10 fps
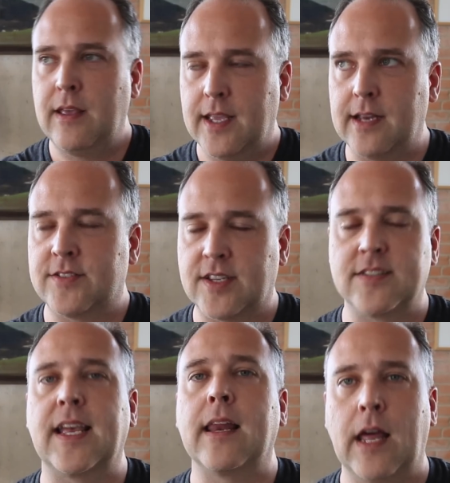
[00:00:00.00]
it's going
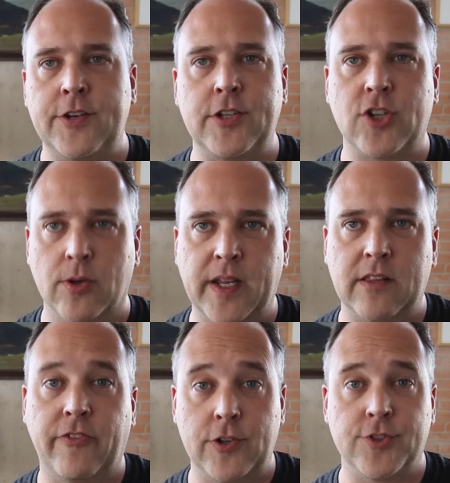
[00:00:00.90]
to say a lot in
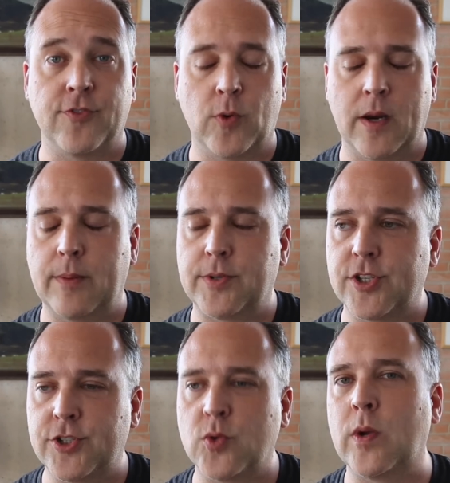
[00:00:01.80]
determining the future of what I'm able
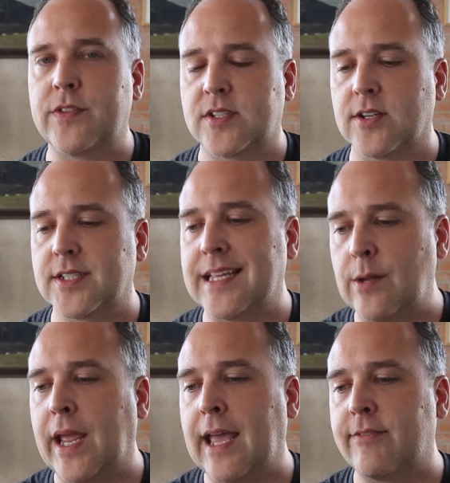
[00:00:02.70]
to do with the series.
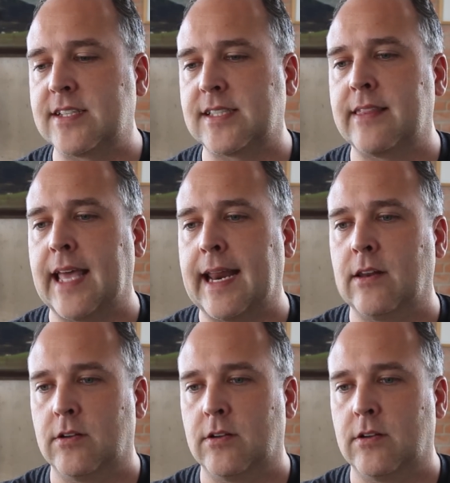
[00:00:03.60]
Anyway, having said that, I